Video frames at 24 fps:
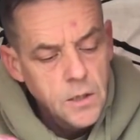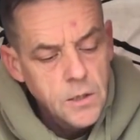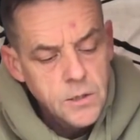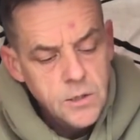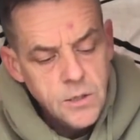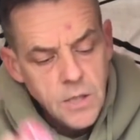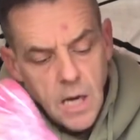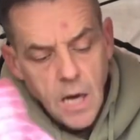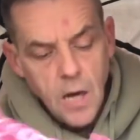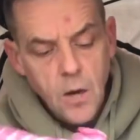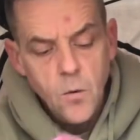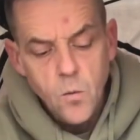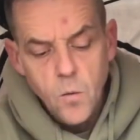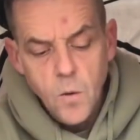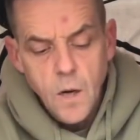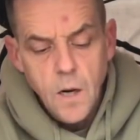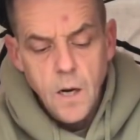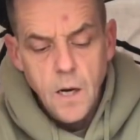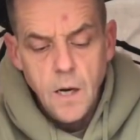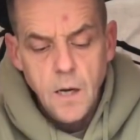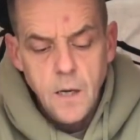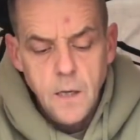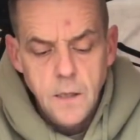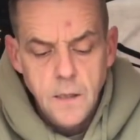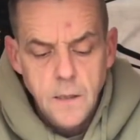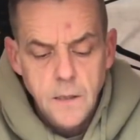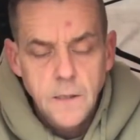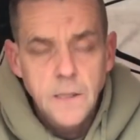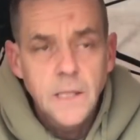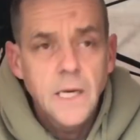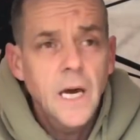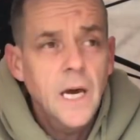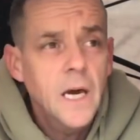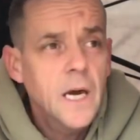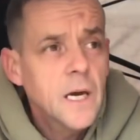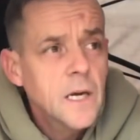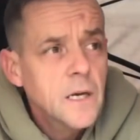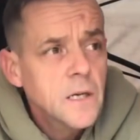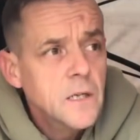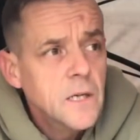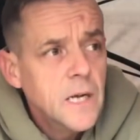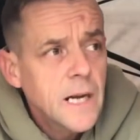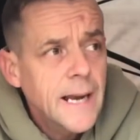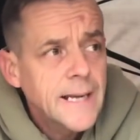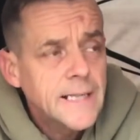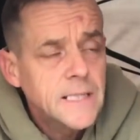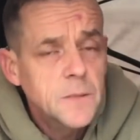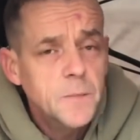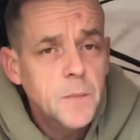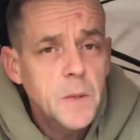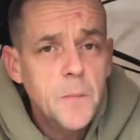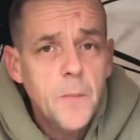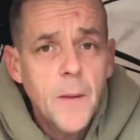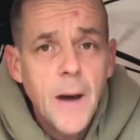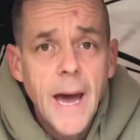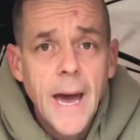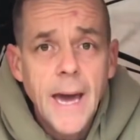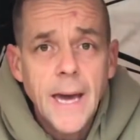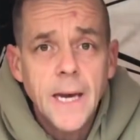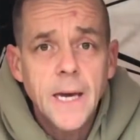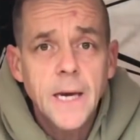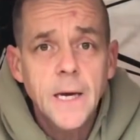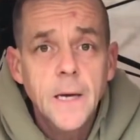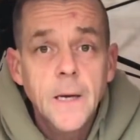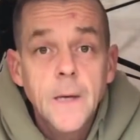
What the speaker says: So yeah, glad to be back.